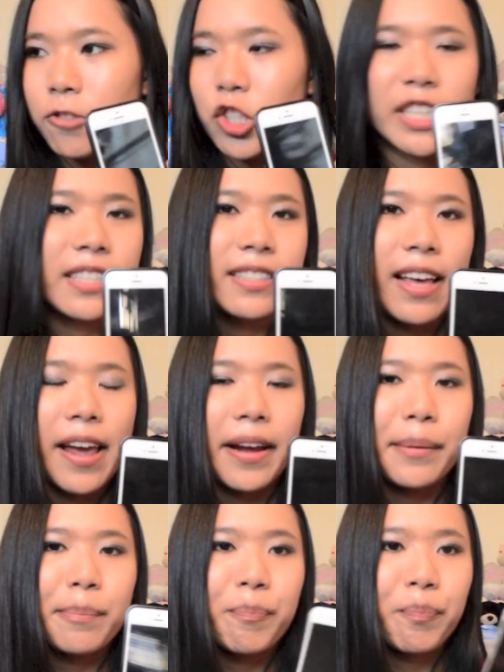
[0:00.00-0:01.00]
Just
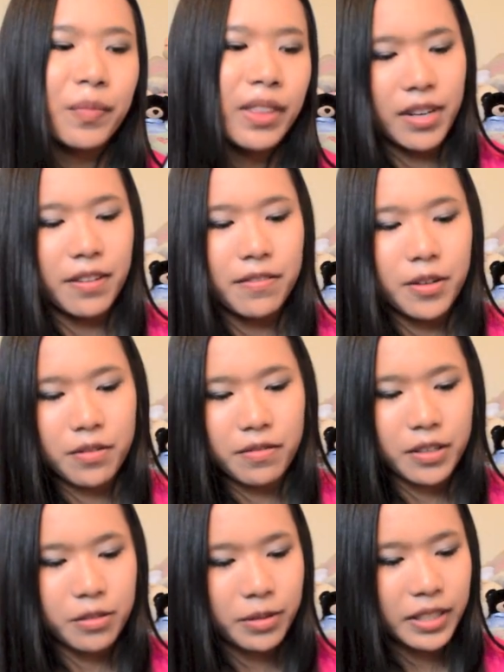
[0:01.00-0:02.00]
saying. My phone
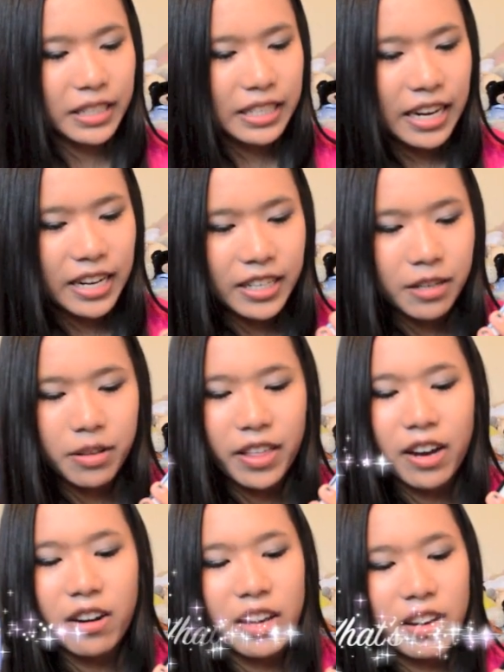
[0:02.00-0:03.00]
feels really naked
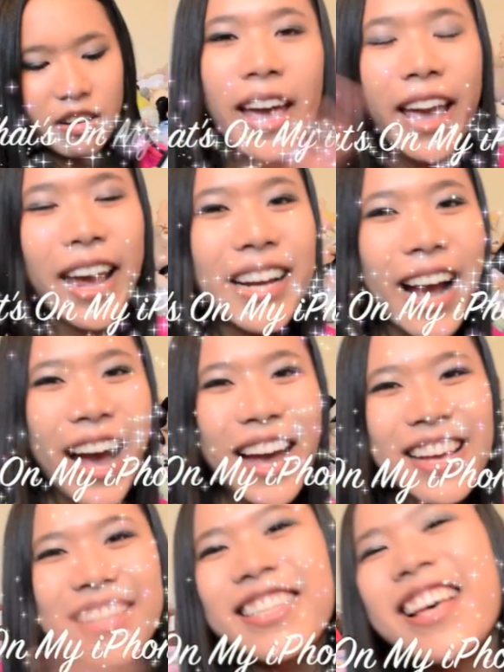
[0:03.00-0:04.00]
without it. Hey
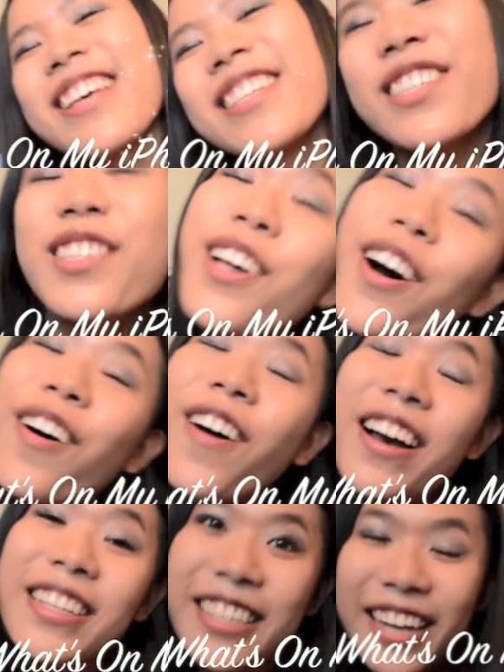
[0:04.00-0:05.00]
guys! So
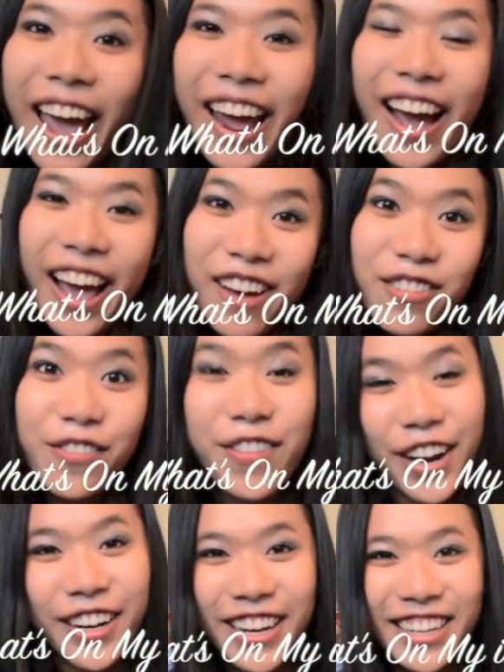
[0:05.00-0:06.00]
today I have a
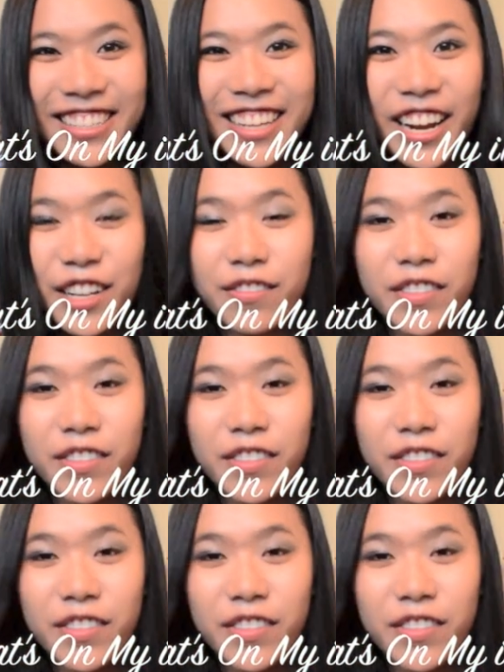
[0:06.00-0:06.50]
very exciting